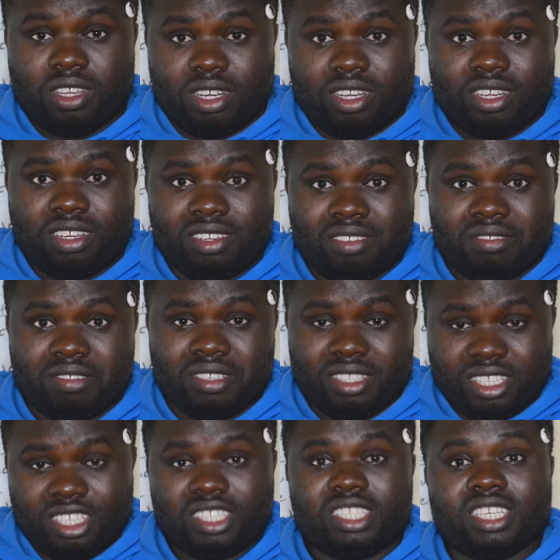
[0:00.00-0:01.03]
Yeah.
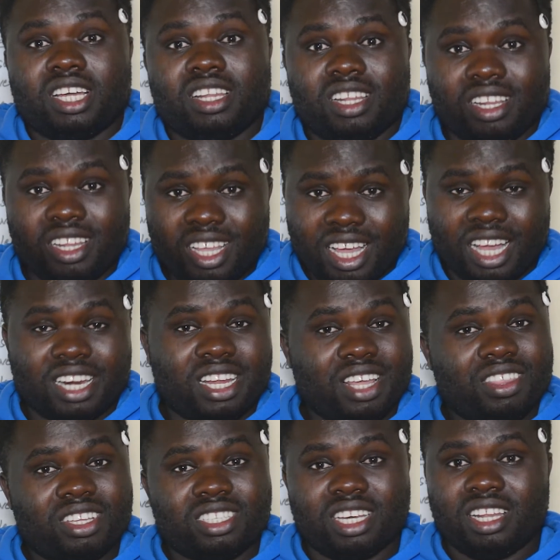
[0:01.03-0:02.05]
This channel
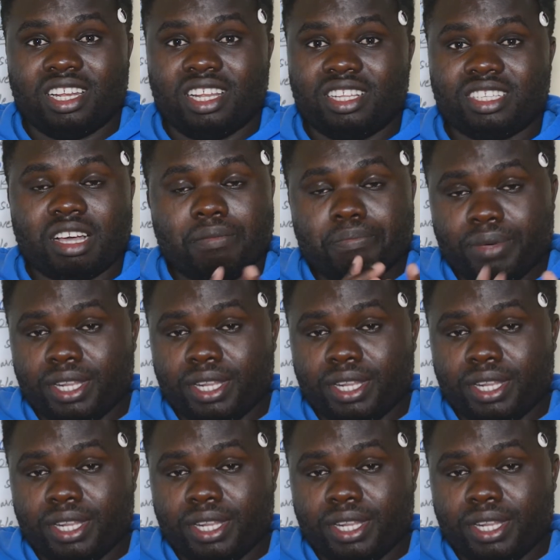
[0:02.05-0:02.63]
and other channels.